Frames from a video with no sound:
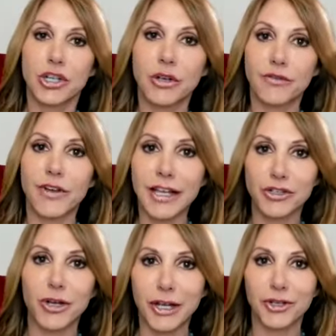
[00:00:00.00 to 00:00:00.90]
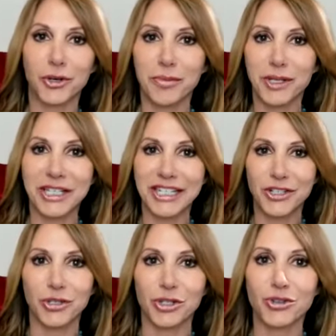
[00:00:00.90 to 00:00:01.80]
you can fast track your ability
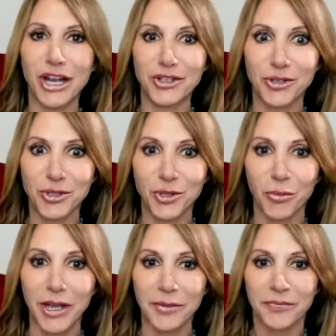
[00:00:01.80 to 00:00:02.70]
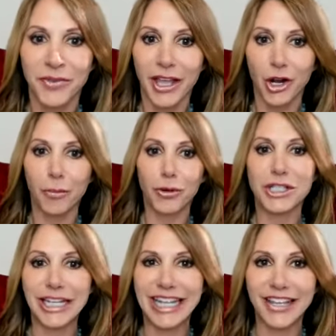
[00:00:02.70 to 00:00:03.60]
to attract your soulmate. And I'll post
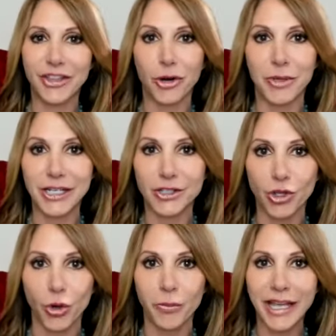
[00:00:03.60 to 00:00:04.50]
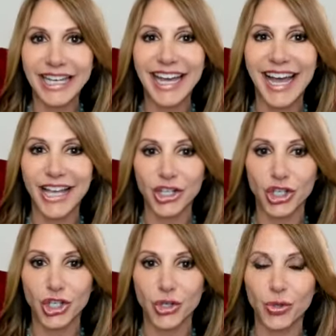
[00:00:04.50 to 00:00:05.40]
the link there, but it's soulmate I
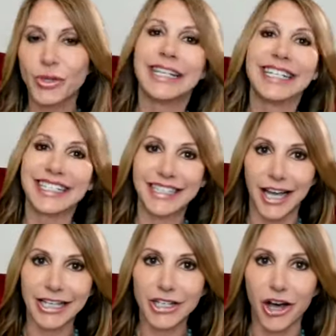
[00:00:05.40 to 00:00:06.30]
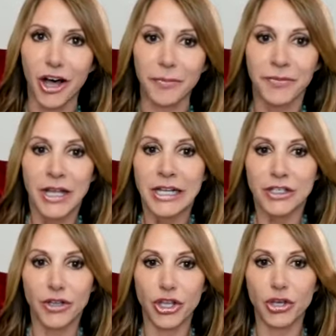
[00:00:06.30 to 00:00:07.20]
Q dot com
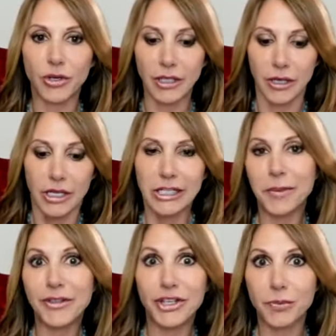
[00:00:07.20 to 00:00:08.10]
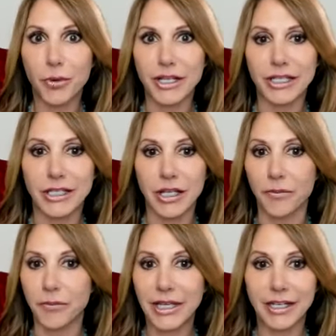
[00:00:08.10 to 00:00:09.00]
so that you can speed this process
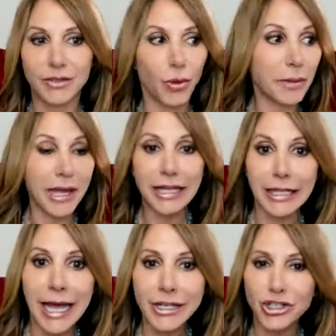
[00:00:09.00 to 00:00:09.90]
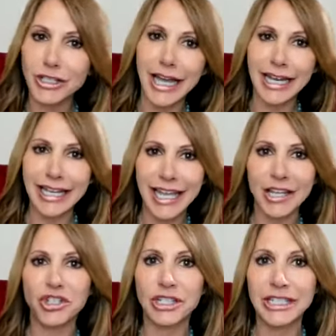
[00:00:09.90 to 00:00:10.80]
up, because one of my clients just got
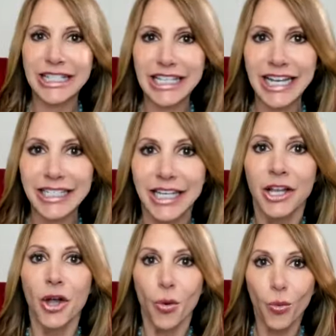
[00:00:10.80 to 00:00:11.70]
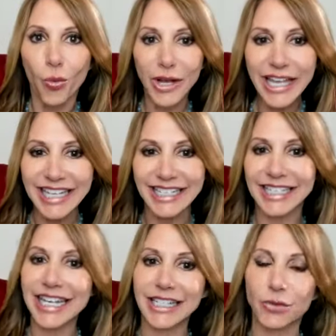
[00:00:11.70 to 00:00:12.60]
engaged in six weeks,
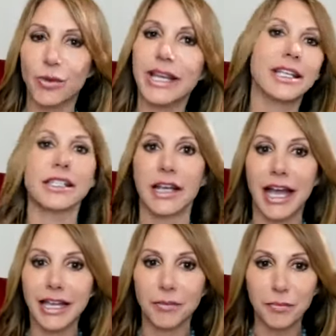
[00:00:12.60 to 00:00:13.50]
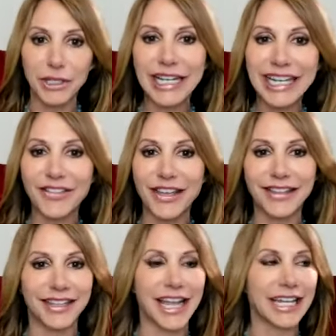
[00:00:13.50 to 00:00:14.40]
six weeks. And I completely think
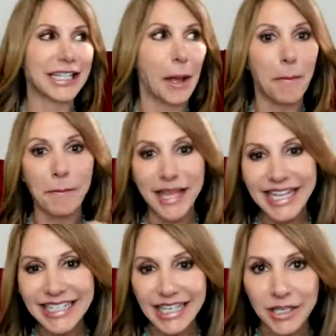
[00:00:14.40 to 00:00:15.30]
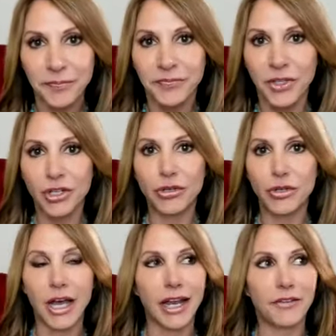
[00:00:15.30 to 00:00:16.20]
that that's amazing. You do
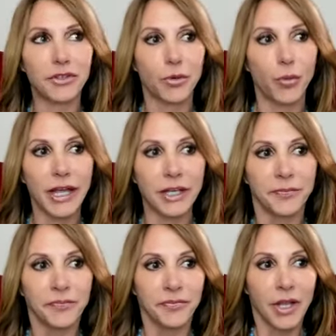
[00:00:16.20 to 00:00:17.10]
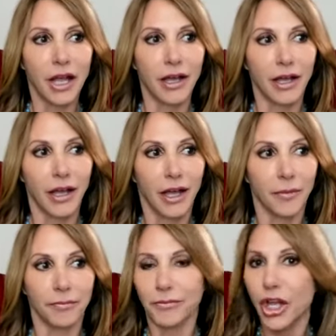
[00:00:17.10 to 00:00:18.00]
not have to wait Uh,
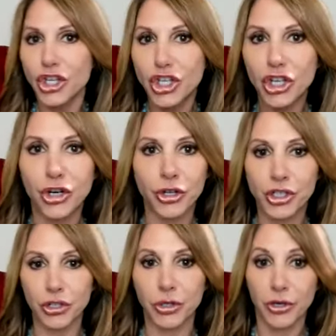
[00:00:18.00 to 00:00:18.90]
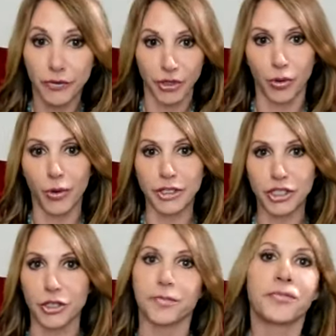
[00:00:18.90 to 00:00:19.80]
um, a year or two year if you don't want
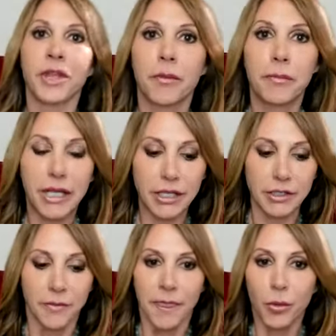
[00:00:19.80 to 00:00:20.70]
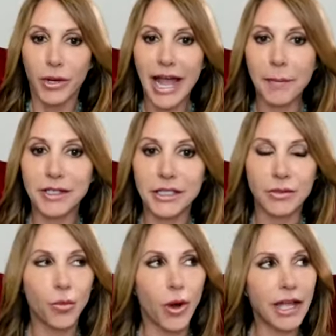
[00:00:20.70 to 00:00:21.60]
to. Because what happens,
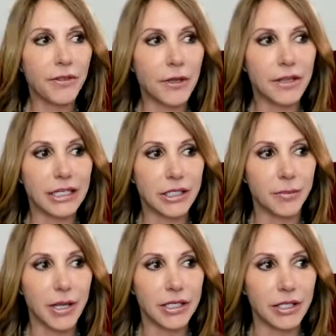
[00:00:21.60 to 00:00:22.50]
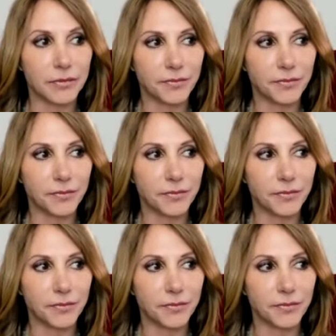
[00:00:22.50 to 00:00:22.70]
and why I think that's amazing,